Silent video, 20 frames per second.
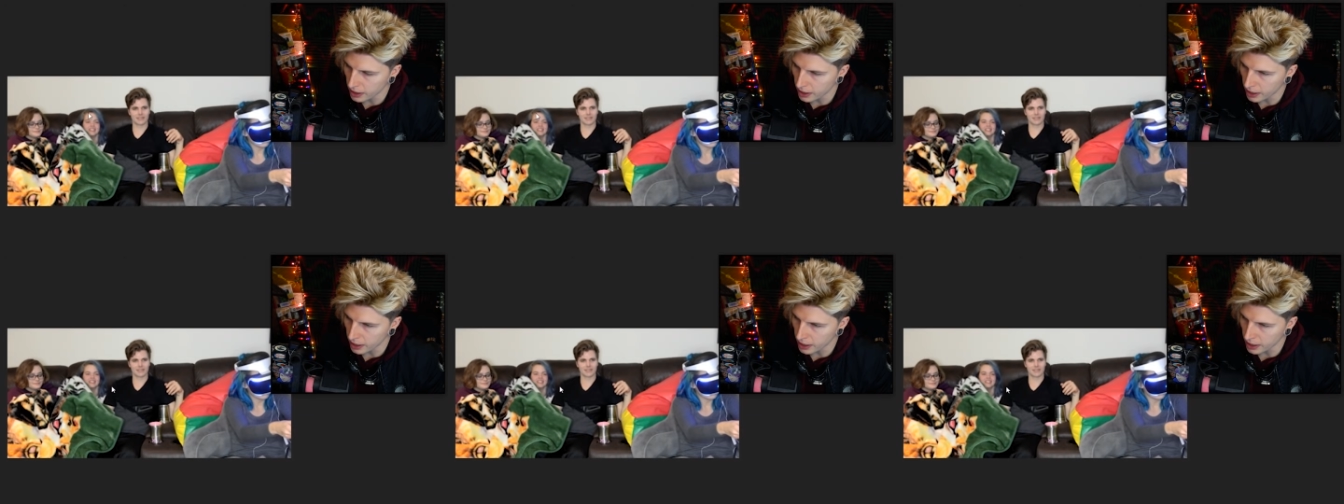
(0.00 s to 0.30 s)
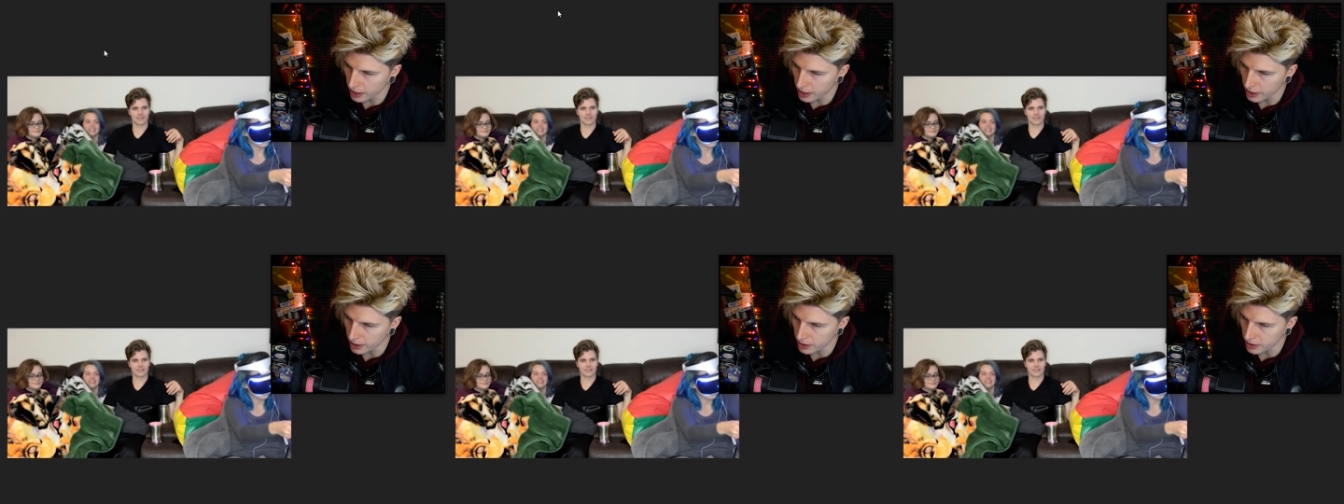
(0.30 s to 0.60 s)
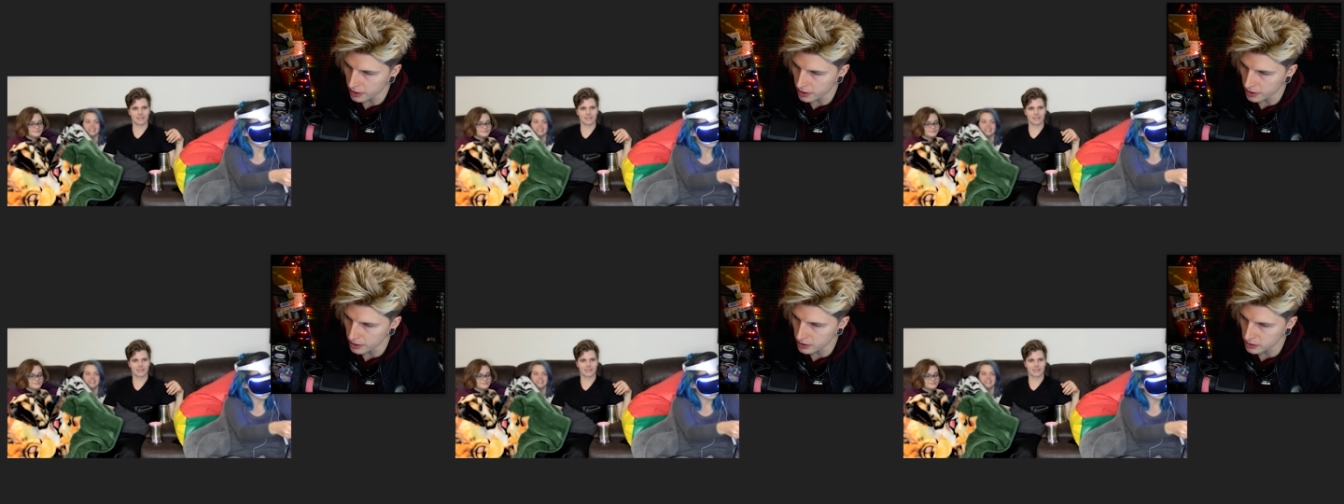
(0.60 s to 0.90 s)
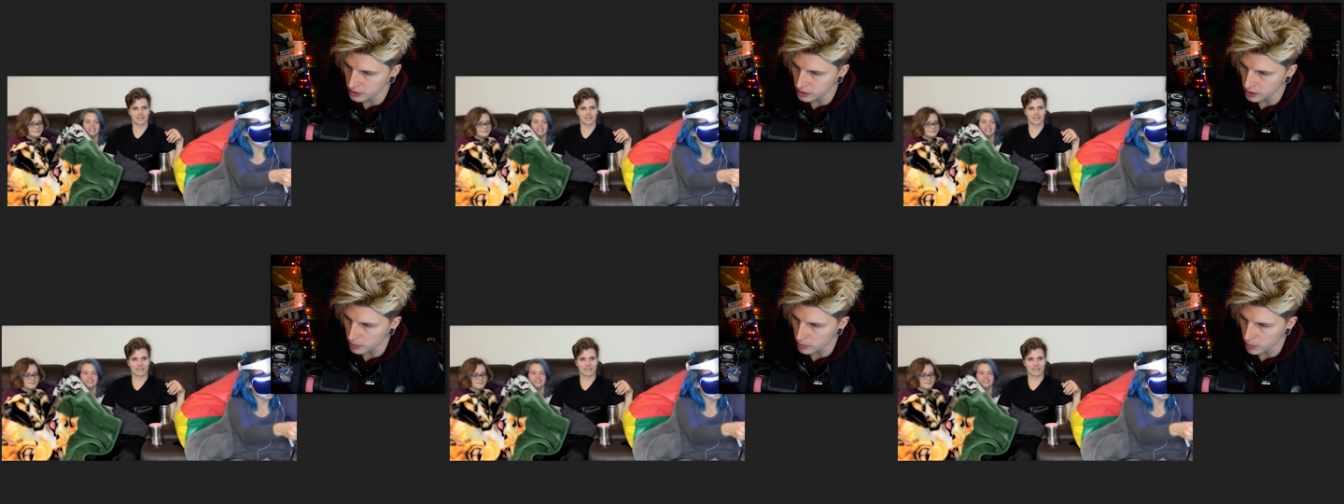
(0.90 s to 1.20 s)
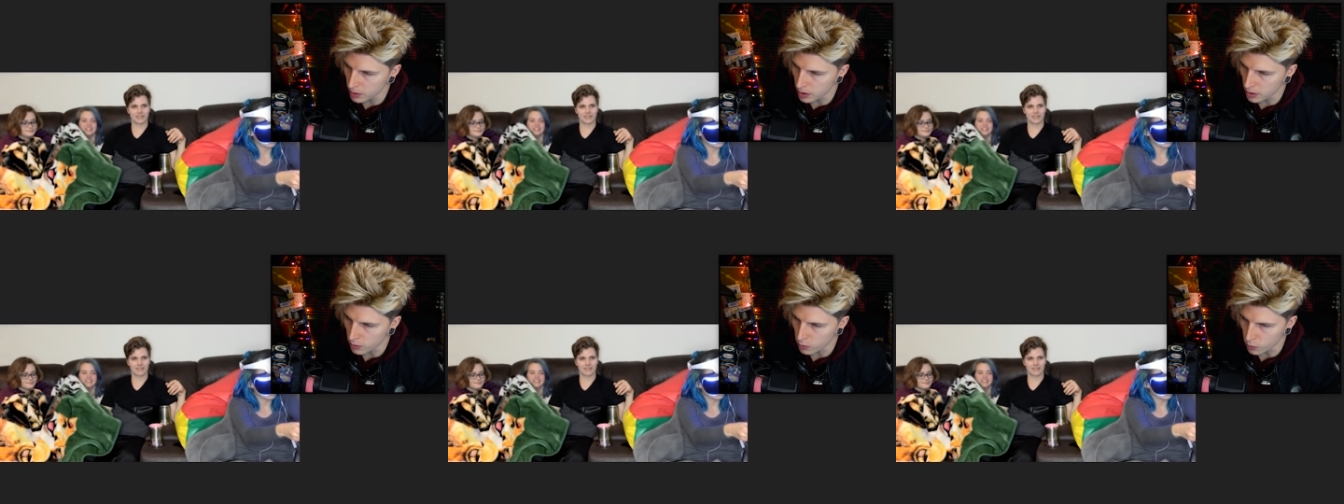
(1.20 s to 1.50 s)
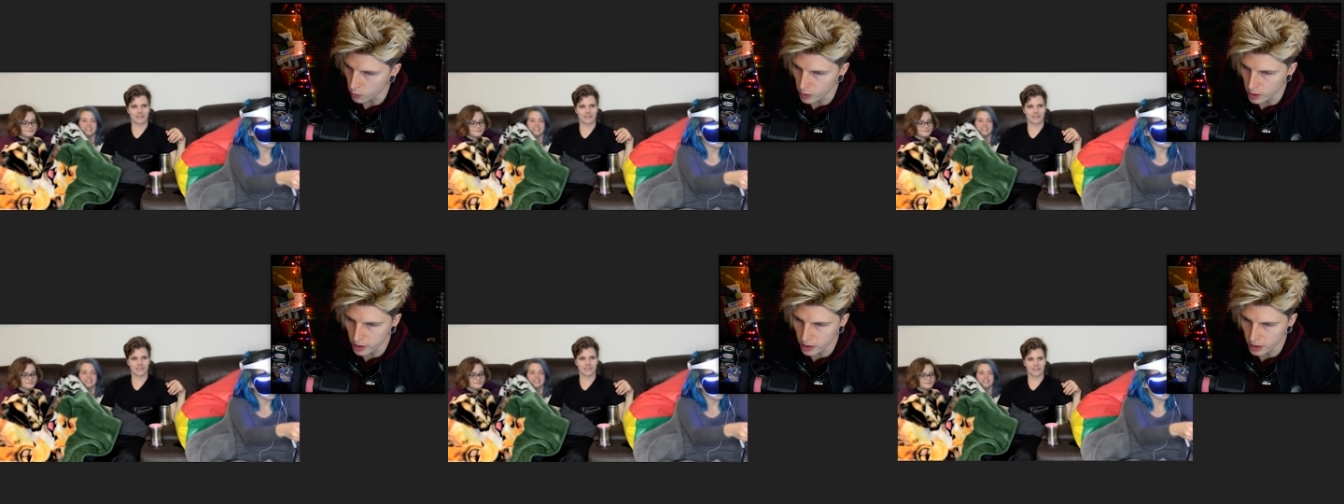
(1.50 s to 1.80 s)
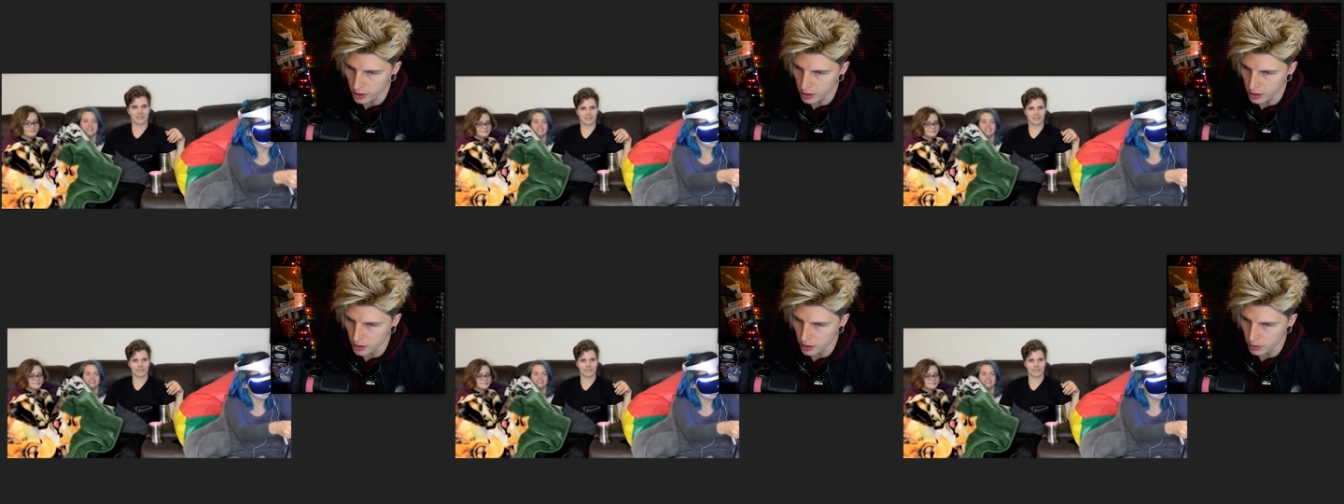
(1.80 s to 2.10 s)
and some
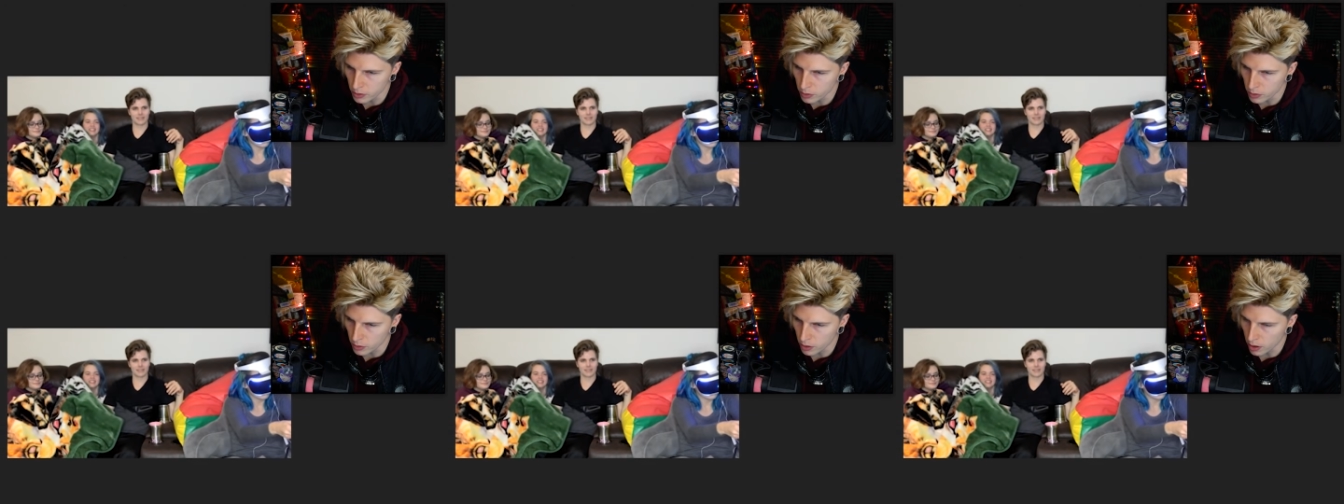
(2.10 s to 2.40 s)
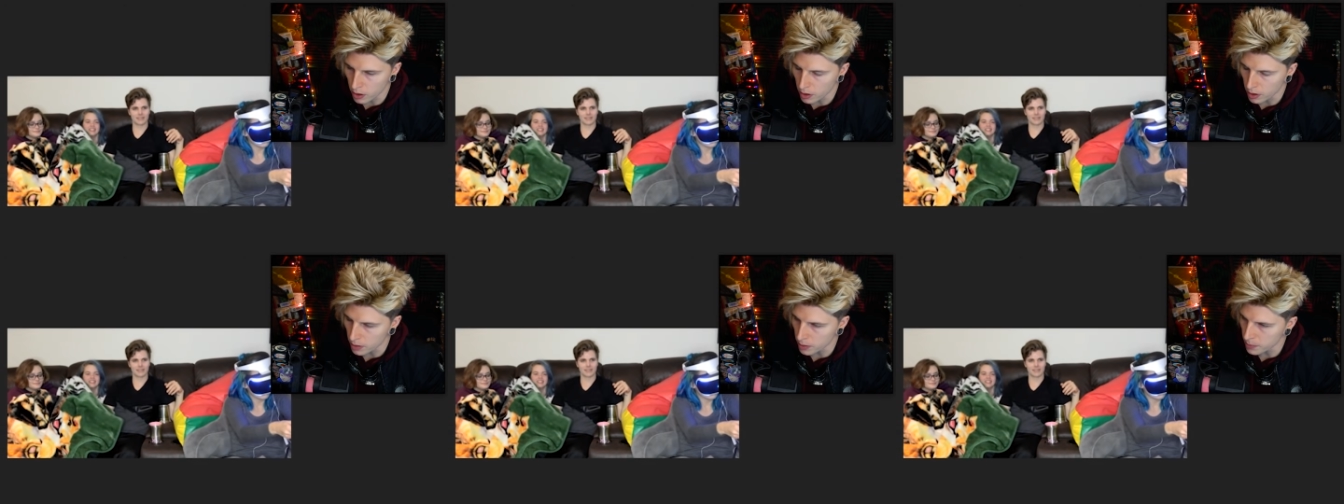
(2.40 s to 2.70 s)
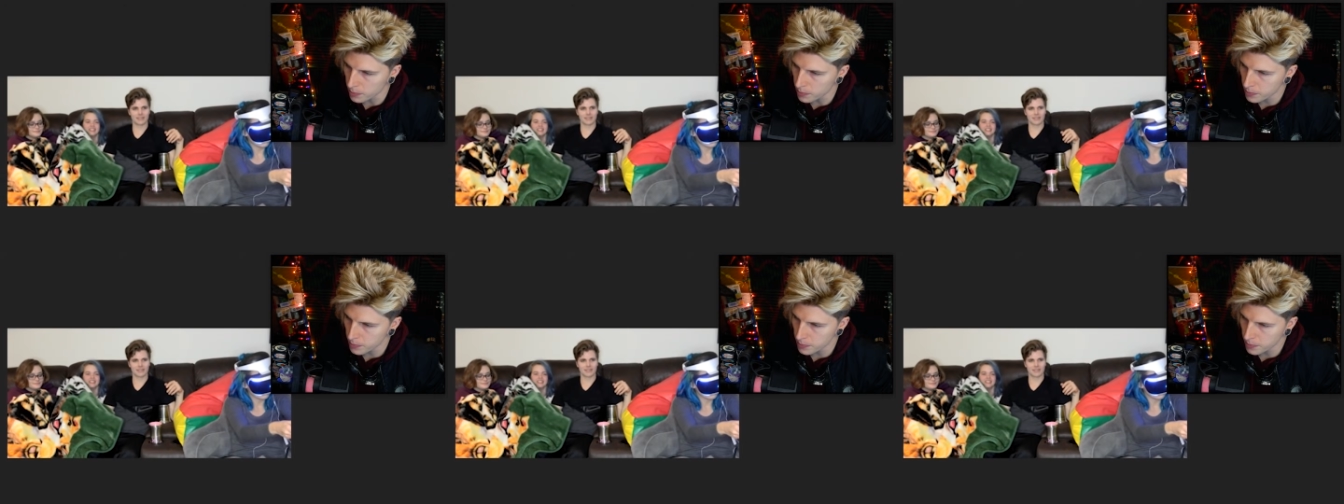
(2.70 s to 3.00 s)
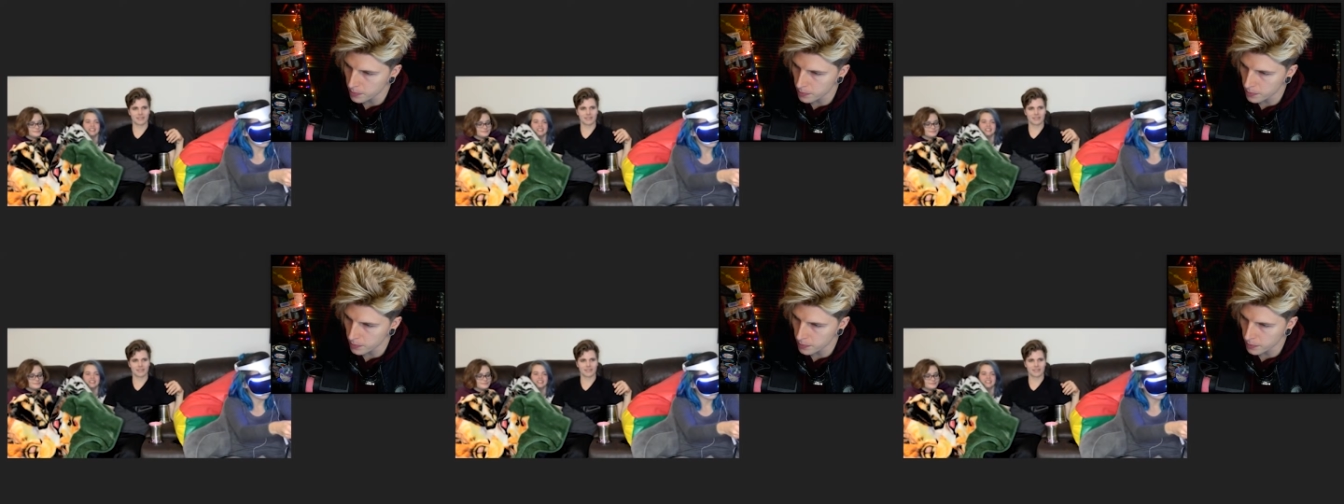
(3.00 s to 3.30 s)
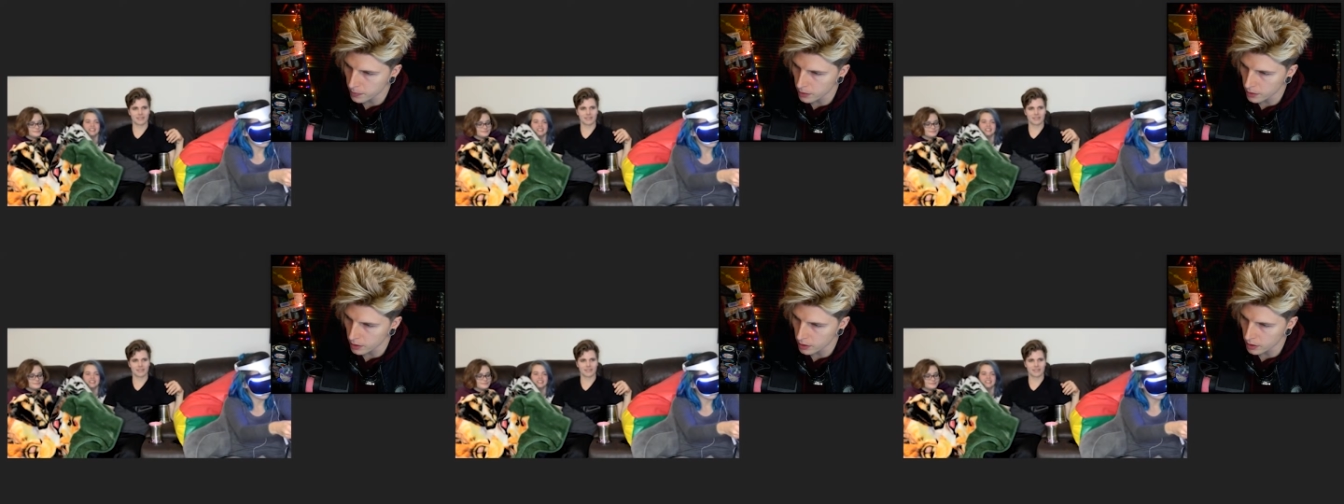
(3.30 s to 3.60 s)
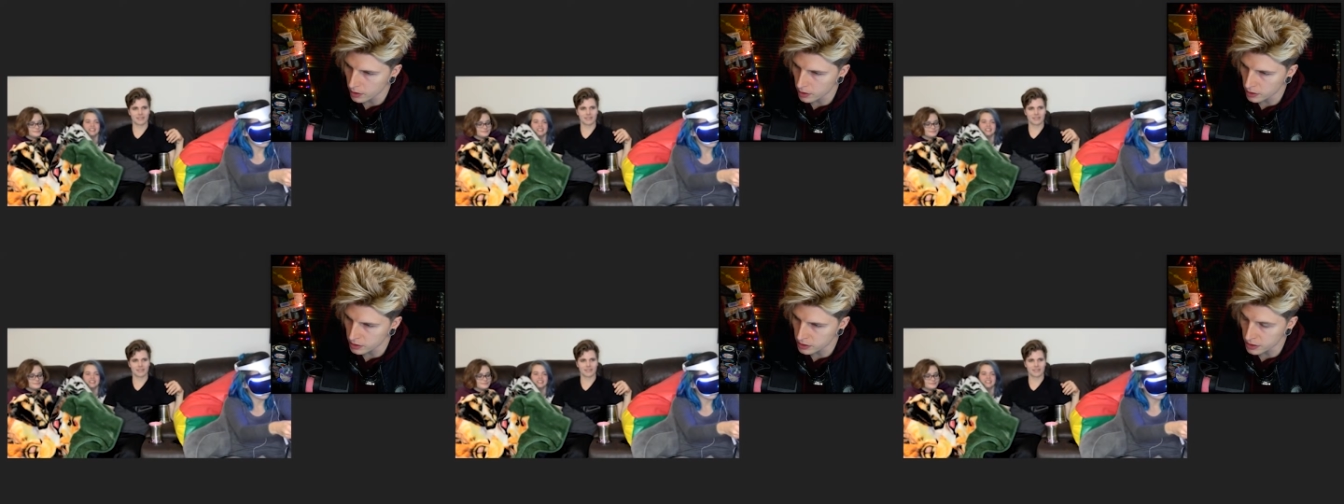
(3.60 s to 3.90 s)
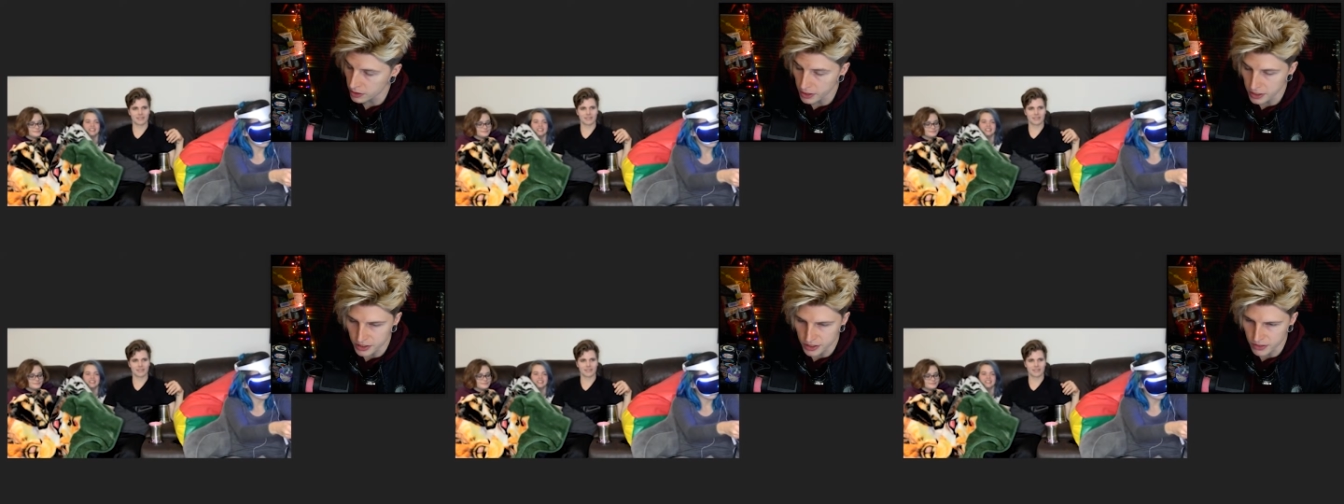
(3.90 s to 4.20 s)
really uh,
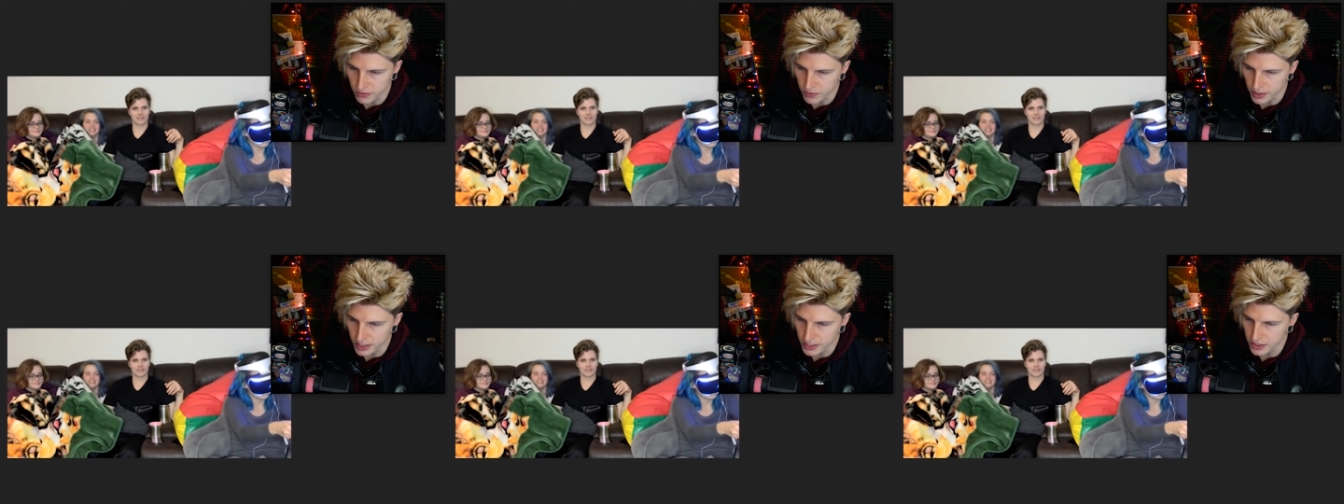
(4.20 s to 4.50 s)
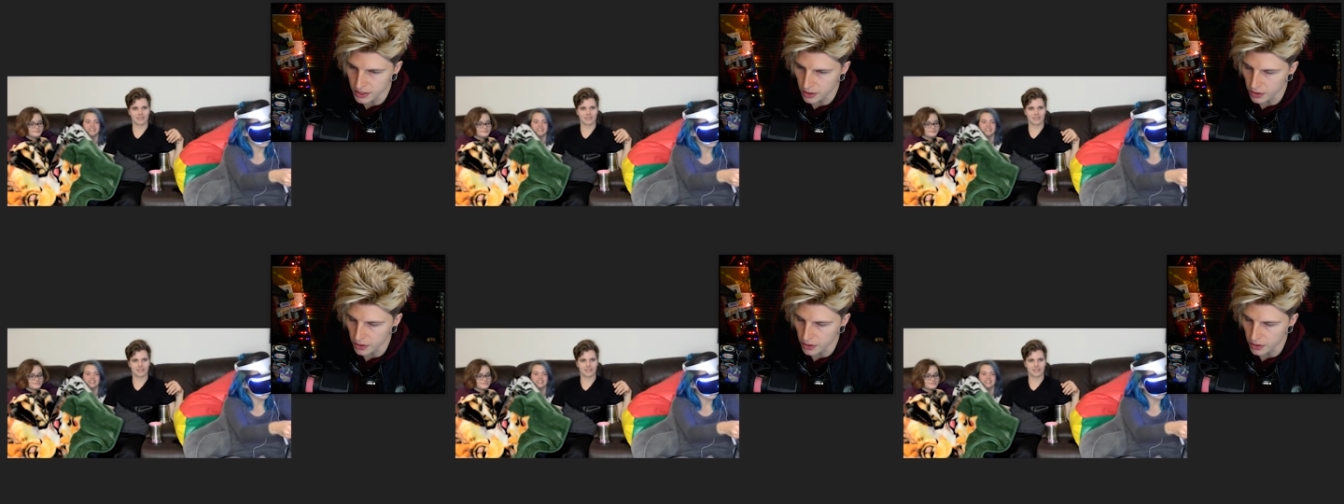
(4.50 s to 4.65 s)
serious events